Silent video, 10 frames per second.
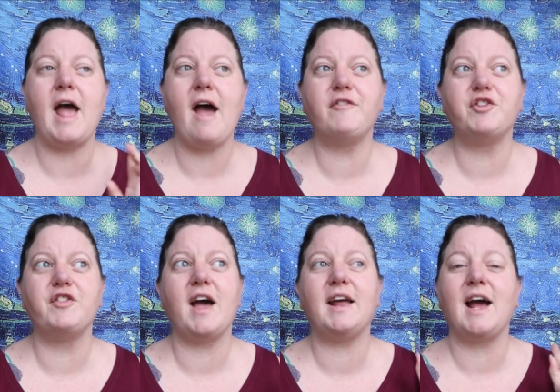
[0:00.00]
after
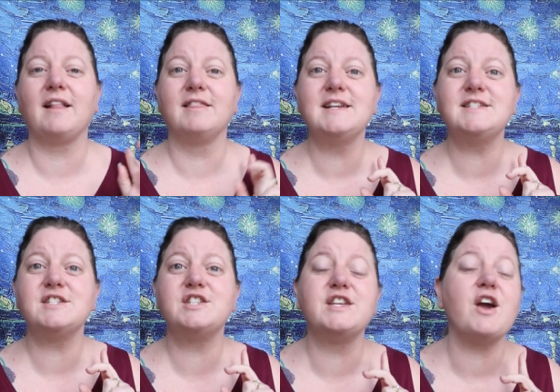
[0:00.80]
that, I
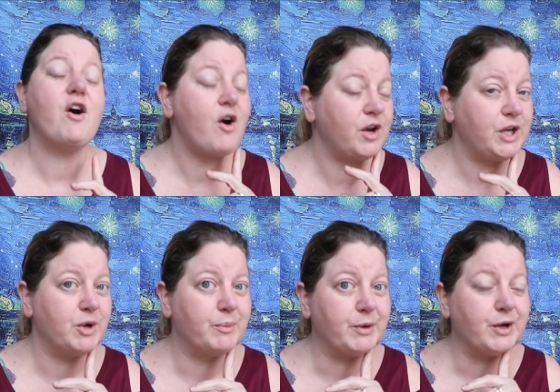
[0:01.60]
listened to the
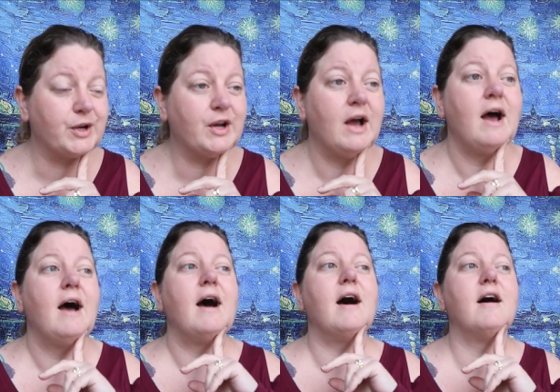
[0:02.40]
audiobook
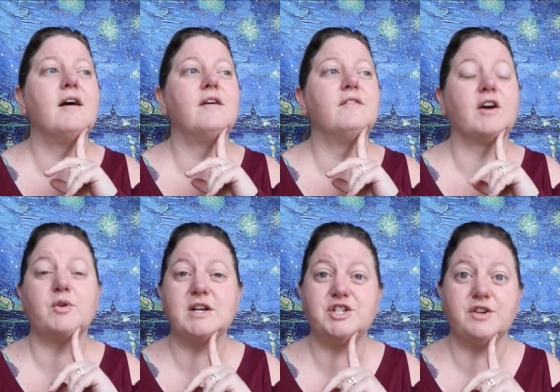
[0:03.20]
of A
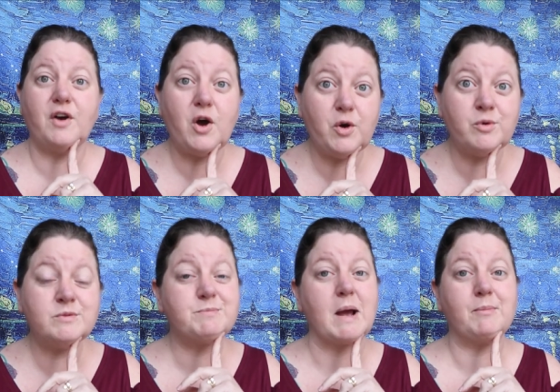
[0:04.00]
Question of
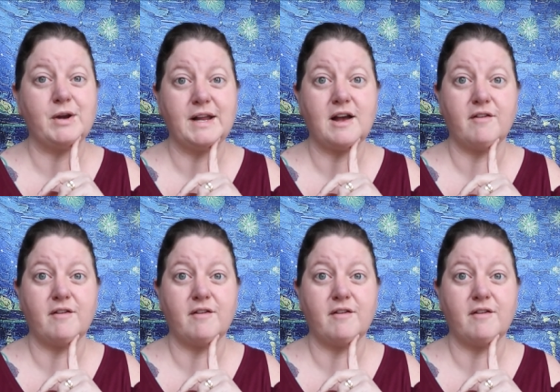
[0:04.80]
Holmes by Brittany